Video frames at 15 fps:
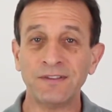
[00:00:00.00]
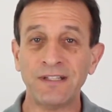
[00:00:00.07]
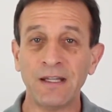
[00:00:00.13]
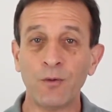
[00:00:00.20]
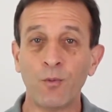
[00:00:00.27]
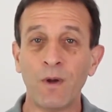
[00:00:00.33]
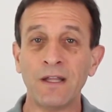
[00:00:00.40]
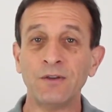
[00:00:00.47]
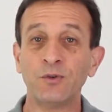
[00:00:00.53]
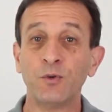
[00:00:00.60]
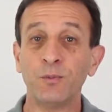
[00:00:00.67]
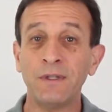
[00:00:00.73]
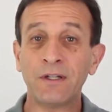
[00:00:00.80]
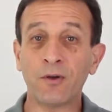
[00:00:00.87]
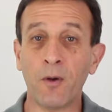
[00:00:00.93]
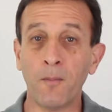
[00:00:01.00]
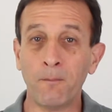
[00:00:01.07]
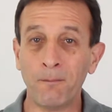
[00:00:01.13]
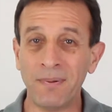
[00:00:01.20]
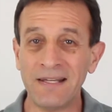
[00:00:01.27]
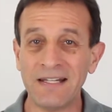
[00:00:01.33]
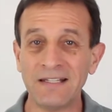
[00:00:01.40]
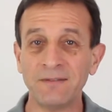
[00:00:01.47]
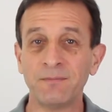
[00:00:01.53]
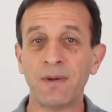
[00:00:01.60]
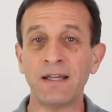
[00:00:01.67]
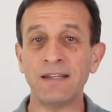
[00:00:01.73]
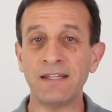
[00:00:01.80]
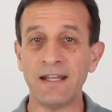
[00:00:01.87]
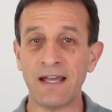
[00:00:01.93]
they want to be complete
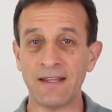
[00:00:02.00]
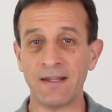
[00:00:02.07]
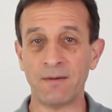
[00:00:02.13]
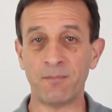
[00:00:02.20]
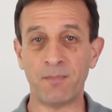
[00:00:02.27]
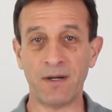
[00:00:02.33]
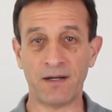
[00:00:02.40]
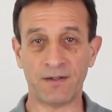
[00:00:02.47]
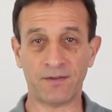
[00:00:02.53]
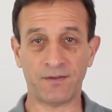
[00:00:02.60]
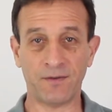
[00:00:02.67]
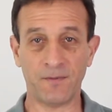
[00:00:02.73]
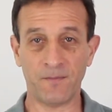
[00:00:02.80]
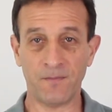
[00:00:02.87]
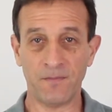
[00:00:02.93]
by the other person.